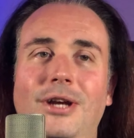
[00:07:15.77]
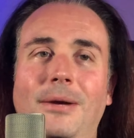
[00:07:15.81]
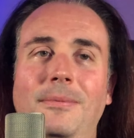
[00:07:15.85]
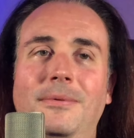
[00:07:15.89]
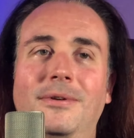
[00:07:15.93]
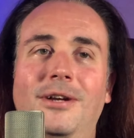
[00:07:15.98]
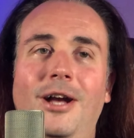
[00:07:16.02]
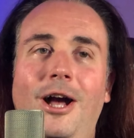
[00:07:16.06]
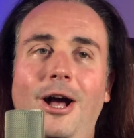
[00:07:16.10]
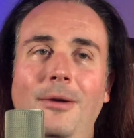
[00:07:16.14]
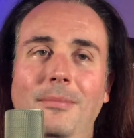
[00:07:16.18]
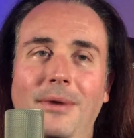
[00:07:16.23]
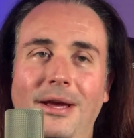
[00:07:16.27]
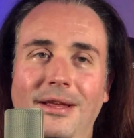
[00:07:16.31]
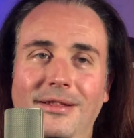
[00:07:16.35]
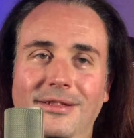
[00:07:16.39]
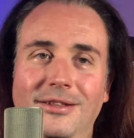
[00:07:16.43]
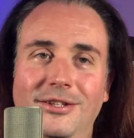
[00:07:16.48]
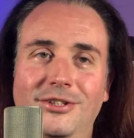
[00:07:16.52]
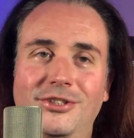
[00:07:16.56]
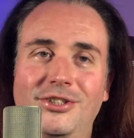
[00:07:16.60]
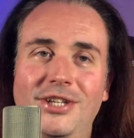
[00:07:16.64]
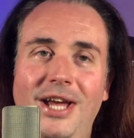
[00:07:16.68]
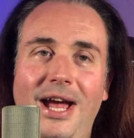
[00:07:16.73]
a comment in the
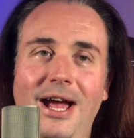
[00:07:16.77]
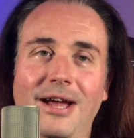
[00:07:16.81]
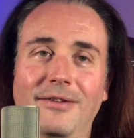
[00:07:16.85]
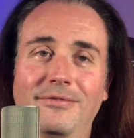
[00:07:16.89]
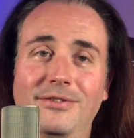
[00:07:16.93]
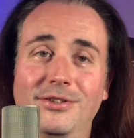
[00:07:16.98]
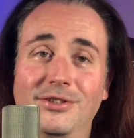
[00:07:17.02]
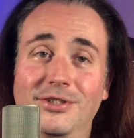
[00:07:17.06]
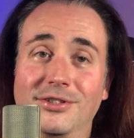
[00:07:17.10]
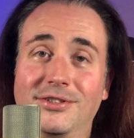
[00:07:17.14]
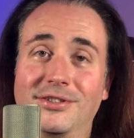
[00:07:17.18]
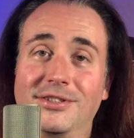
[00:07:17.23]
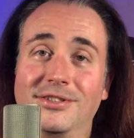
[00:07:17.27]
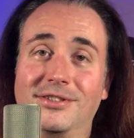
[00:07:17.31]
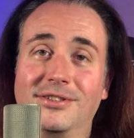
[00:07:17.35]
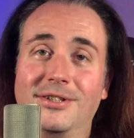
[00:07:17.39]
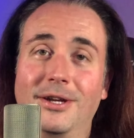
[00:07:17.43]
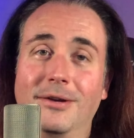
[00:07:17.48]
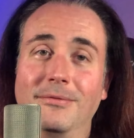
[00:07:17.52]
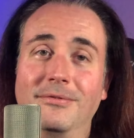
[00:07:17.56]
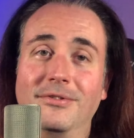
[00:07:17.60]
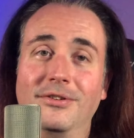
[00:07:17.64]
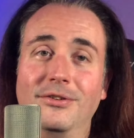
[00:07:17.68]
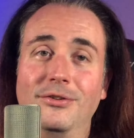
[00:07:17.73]
chat if you just
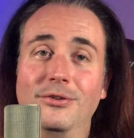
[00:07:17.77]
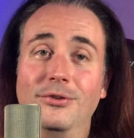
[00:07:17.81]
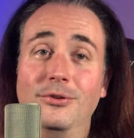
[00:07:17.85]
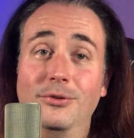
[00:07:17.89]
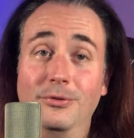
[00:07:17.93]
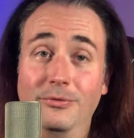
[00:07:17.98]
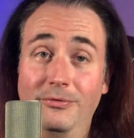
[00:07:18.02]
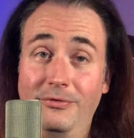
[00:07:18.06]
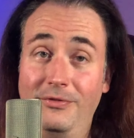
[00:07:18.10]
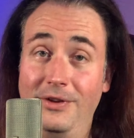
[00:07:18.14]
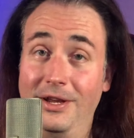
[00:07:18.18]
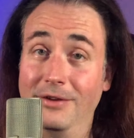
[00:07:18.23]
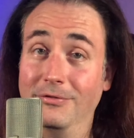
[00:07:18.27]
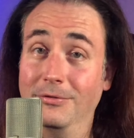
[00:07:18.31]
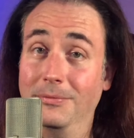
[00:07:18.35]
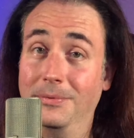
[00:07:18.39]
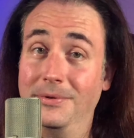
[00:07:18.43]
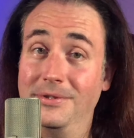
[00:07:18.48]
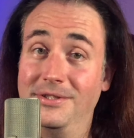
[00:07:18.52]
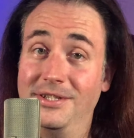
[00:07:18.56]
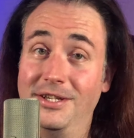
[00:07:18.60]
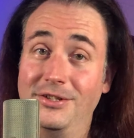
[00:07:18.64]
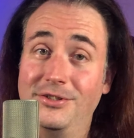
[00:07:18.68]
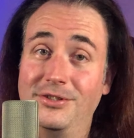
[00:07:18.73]
discovered a new favorite
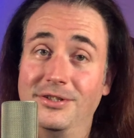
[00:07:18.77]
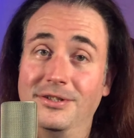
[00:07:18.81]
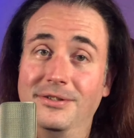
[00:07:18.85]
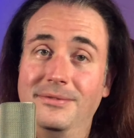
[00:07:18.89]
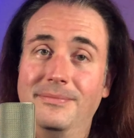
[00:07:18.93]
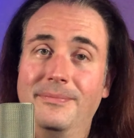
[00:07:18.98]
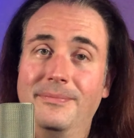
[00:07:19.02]
position.